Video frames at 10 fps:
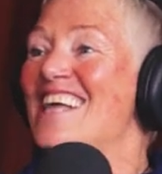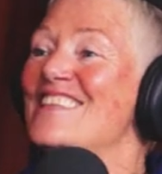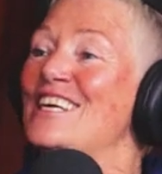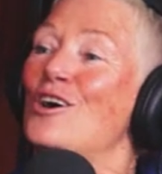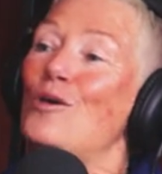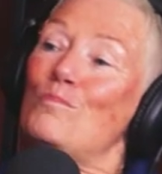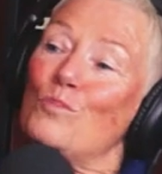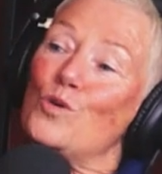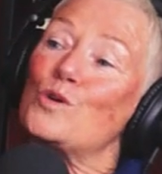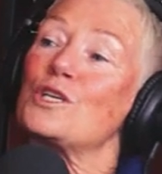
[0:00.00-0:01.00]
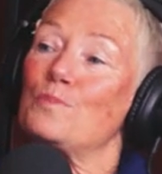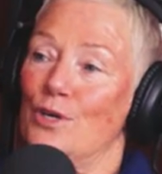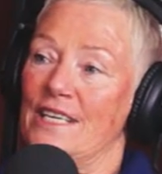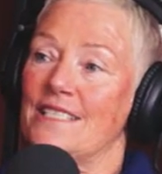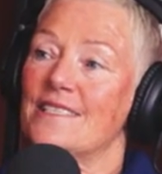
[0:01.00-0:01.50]
And then got more
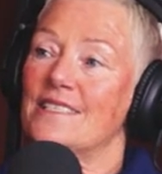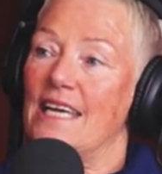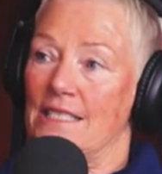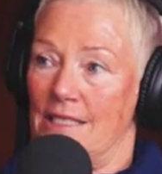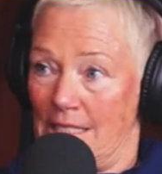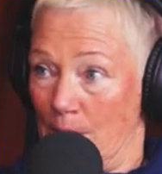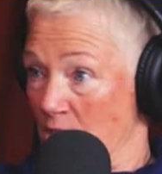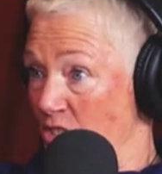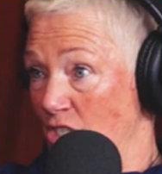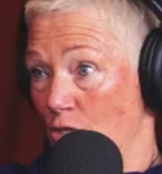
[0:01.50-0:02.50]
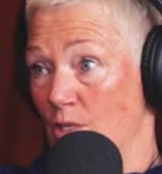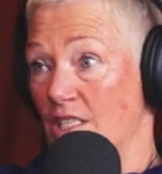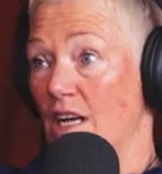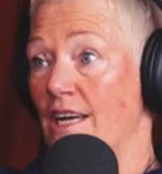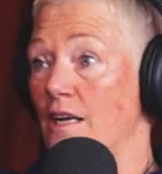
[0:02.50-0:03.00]
depressed and attempted
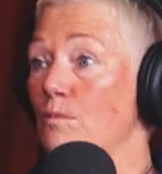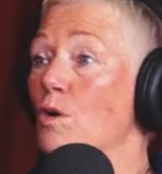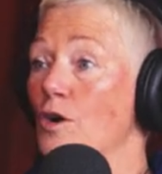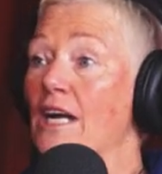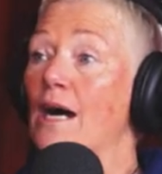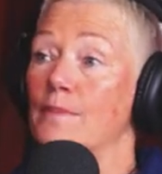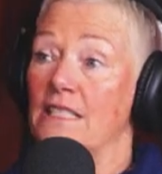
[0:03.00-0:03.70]
suicide and woke up